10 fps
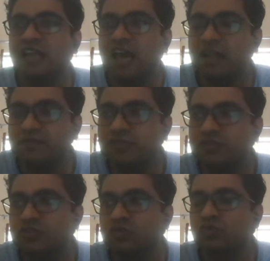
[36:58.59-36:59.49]
help
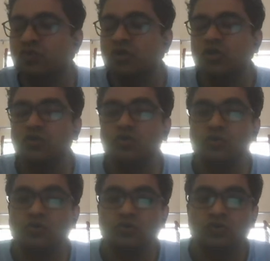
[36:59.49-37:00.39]
us to
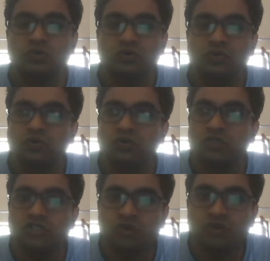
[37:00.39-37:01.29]

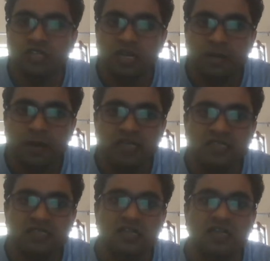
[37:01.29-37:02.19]
install the
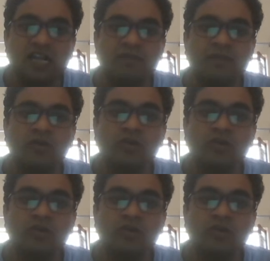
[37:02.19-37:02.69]
turbines. That may